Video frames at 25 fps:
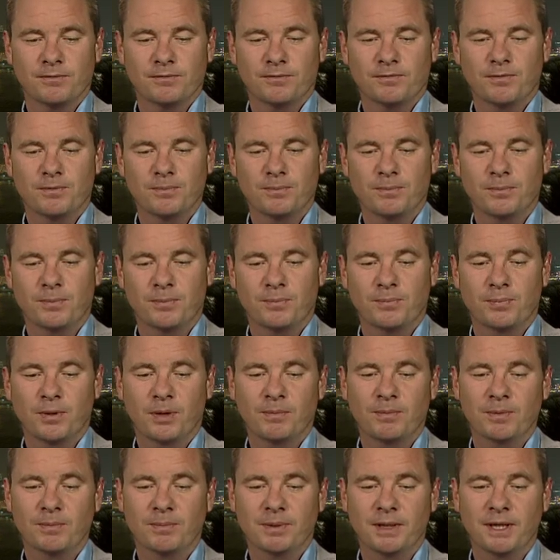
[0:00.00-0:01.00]
from
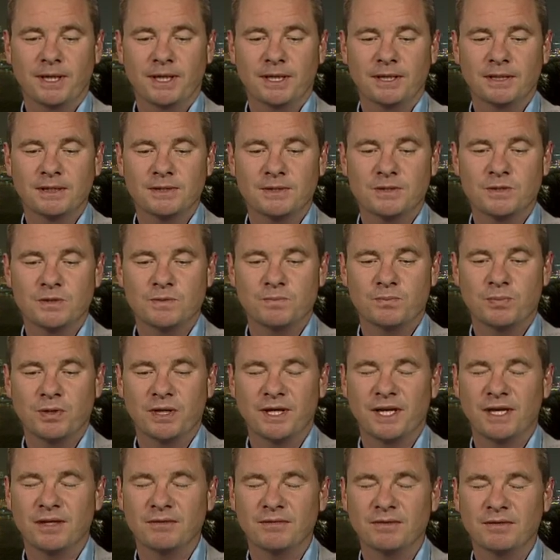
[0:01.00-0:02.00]
probably
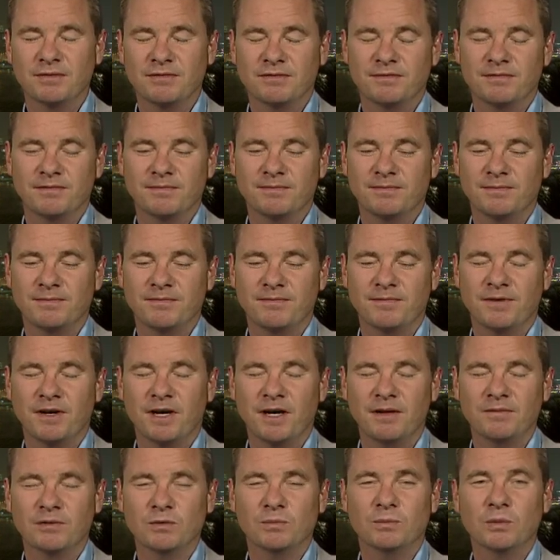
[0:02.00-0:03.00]
spread over
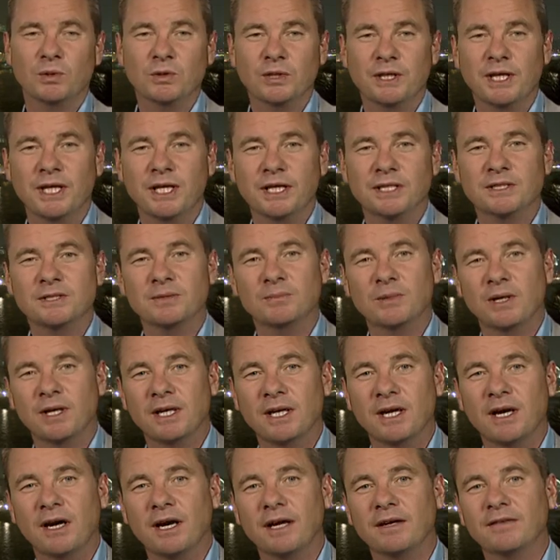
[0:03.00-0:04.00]
five or more years of my
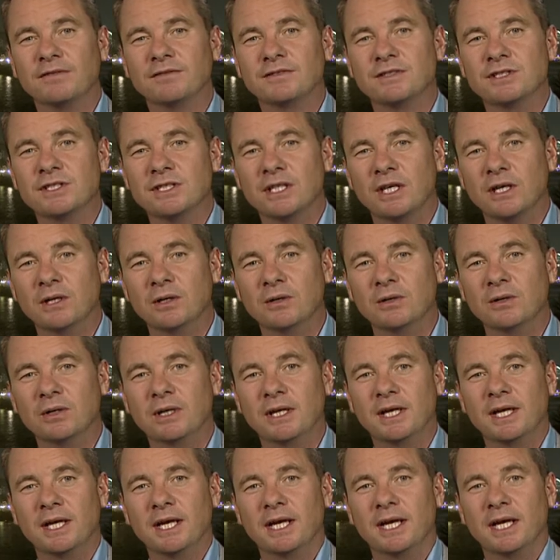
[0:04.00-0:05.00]
life. So
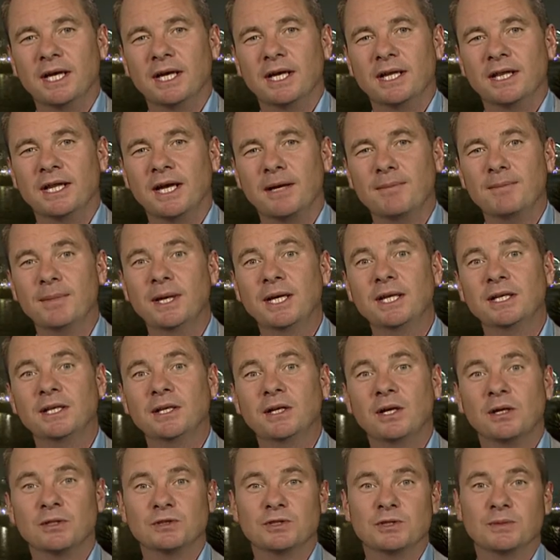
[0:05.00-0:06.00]
they mean a
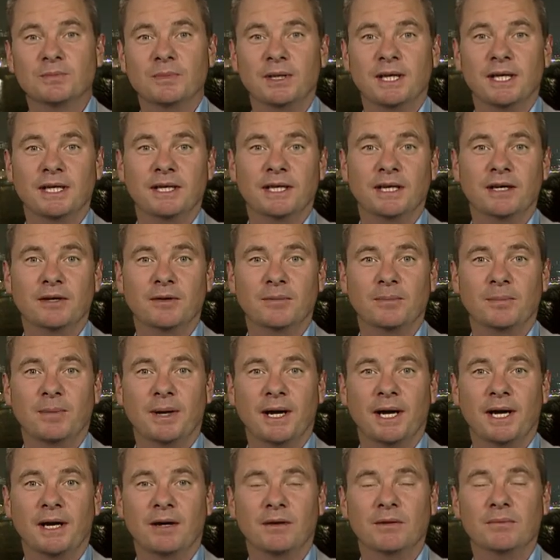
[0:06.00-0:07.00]
lot to me. They're
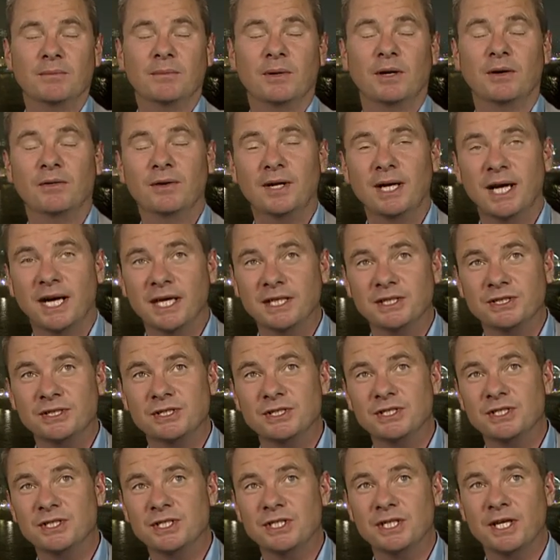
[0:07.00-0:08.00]
about my
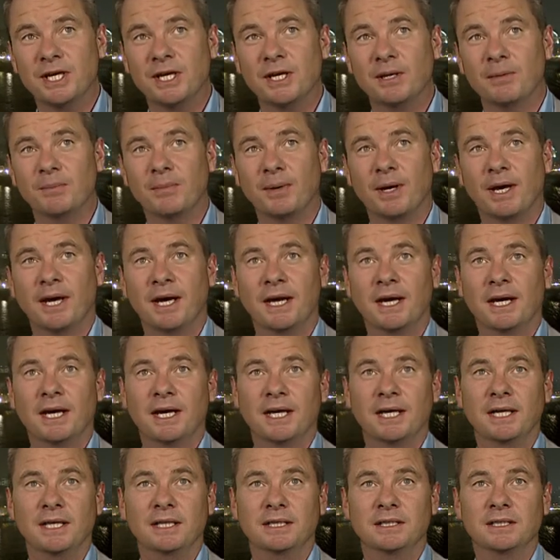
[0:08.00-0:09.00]
relationship,
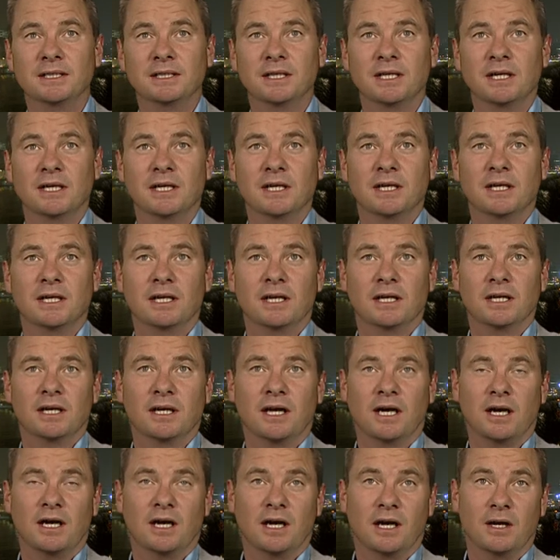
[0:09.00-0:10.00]
and
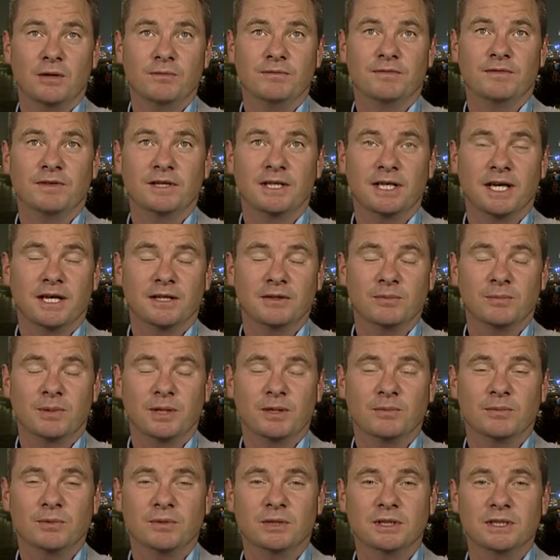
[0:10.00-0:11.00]
hopefully other
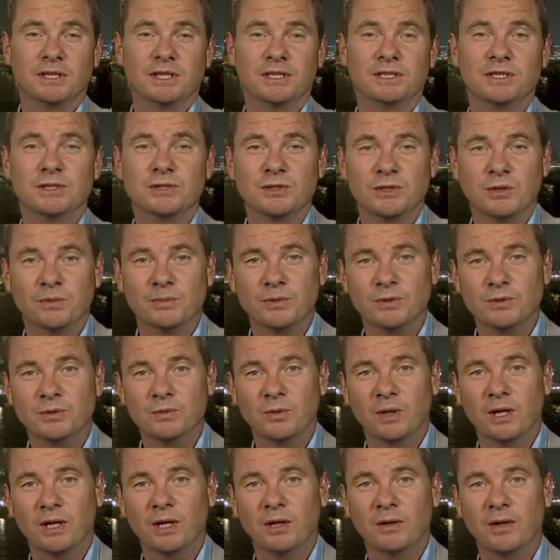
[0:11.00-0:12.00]
people can listen to them as
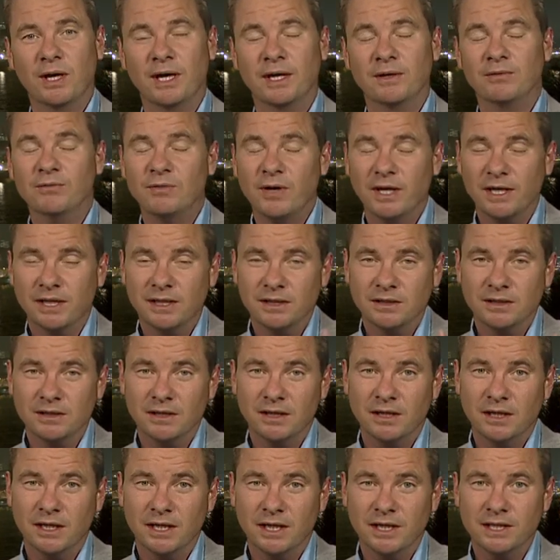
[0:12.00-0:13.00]
well and
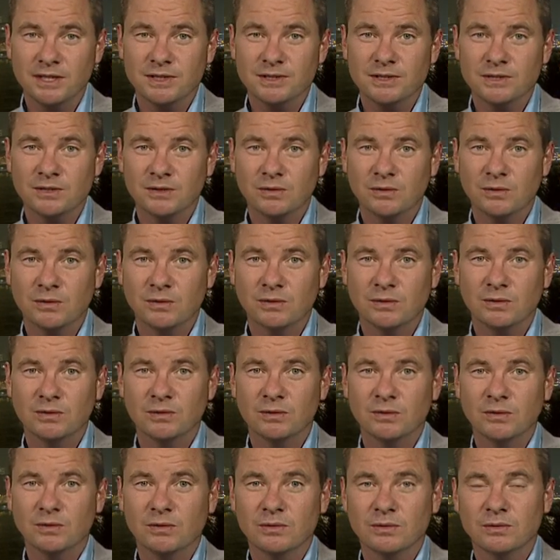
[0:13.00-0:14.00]
recognize or
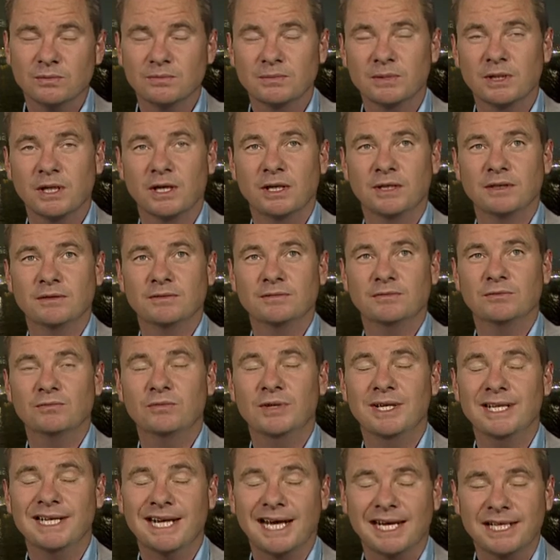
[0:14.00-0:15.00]
kind of
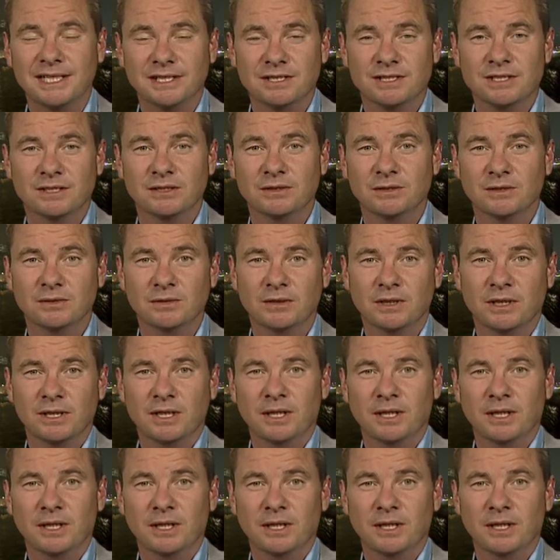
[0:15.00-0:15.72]
relate to